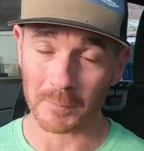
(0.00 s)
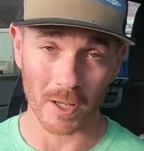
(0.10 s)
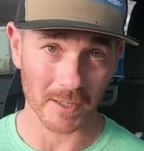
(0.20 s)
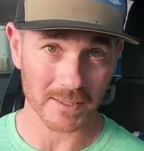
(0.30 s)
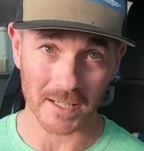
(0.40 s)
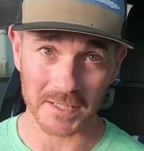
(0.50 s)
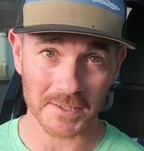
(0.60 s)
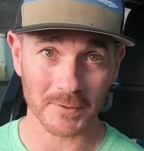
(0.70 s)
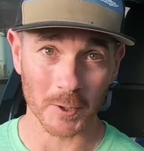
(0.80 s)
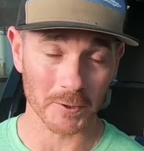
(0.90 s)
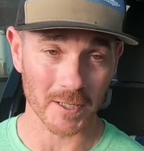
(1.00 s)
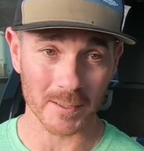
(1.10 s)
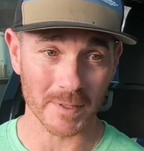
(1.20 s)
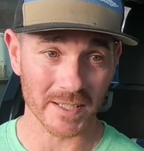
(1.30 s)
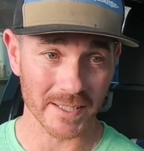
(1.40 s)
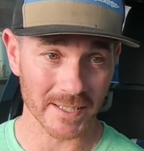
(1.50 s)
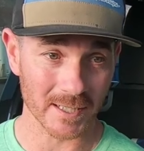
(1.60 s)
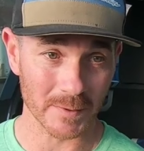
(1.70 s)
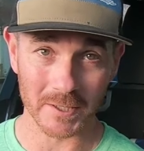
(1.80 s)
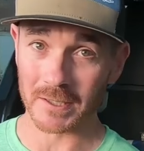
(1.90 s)
of product ideas floating around in my head.
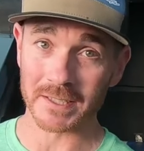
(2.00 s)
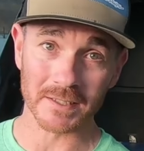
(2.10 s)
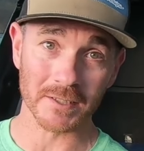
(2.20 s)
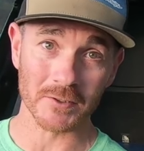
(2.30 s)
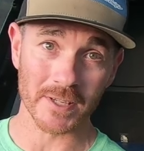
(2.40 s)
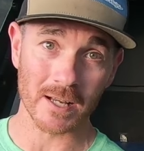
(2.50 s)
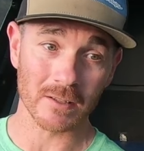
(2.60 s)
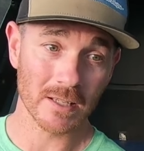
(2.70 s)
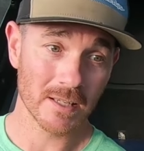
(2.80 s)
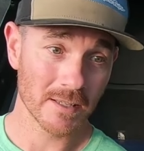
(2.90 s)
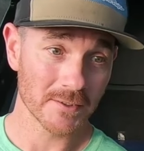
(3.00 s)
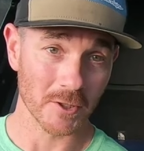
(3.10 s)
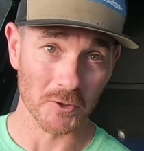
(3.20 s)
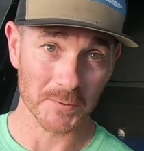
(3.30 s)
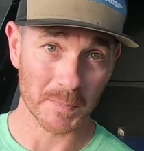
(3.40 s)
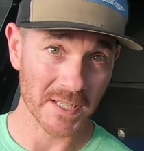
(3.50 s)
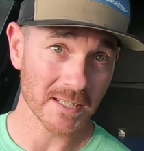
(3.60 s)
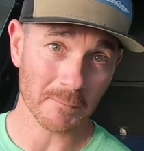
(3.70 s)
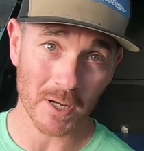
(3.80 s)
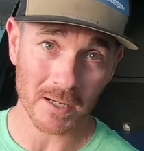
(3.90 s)
I'm eager to get those out. So speaking
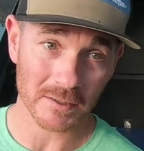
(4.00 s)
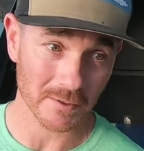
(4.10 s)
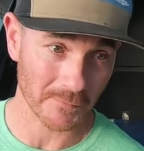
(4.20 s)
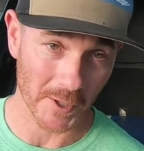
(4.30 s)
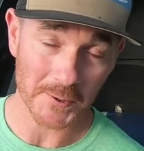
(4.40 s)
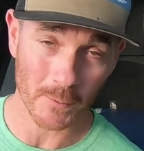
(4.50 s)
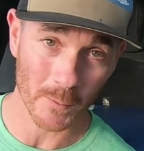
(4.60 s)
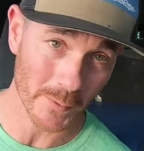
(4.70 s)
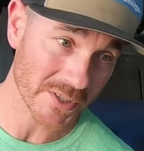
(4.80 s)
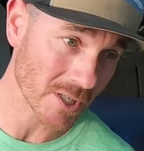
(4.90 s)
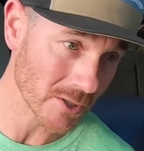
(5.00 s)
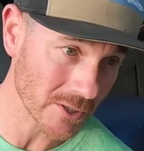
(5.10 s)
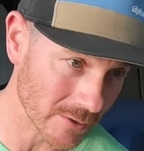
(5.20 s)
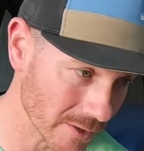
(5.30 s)
of product, the first one I want to show you